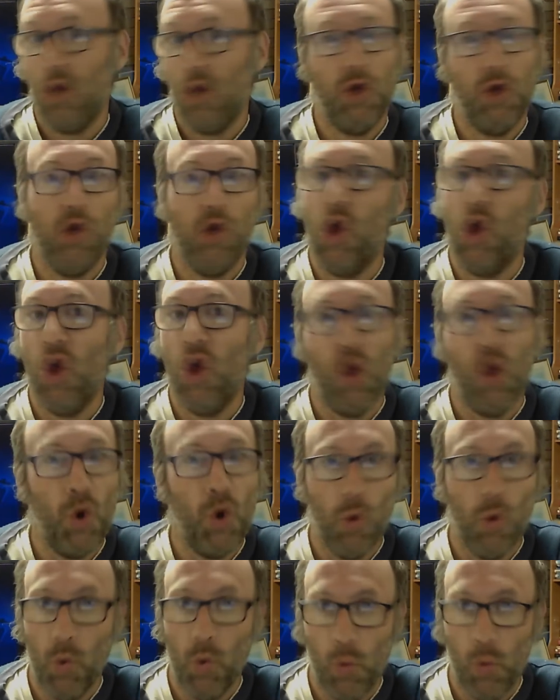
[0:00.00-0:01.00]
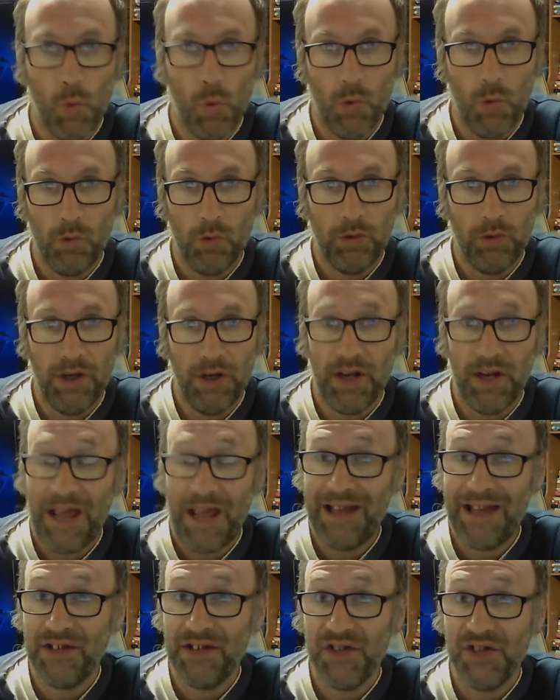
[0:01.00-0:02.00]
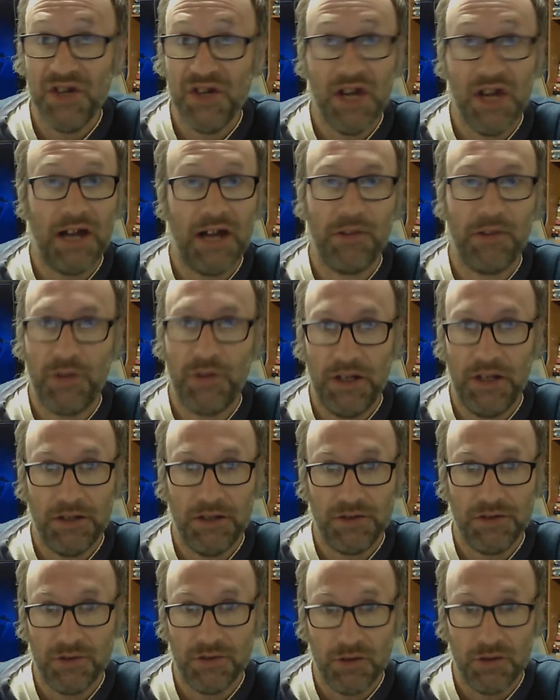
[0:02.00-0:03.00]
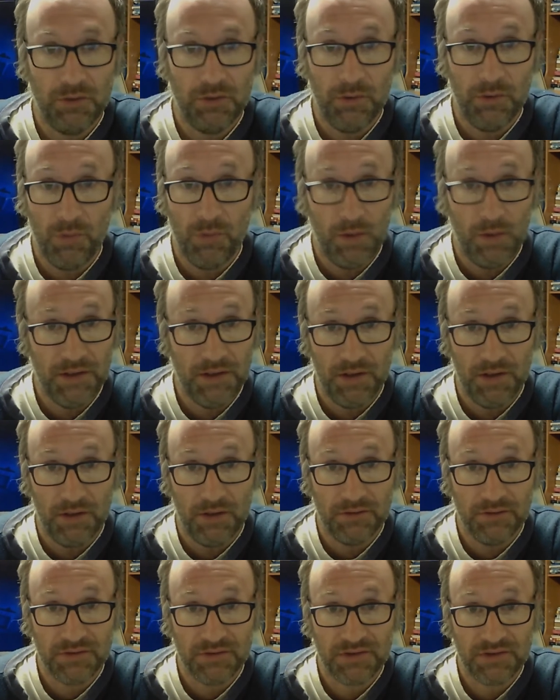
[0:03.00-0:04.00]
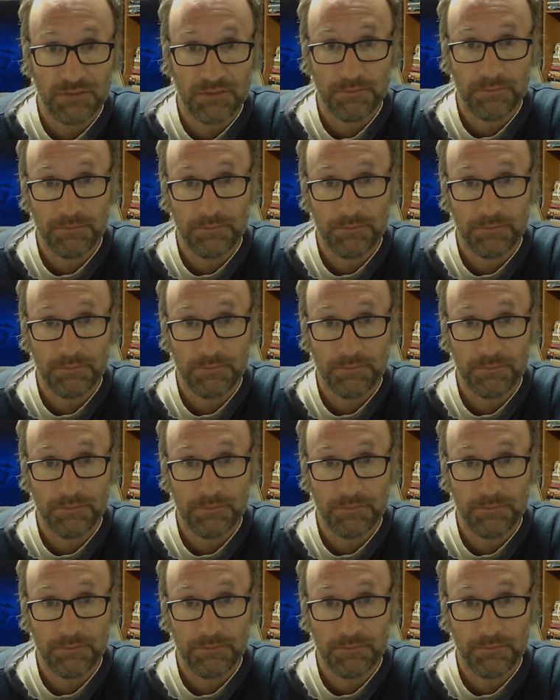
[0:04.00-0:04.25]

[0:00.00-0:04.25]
No, it had nothing to do with Windows.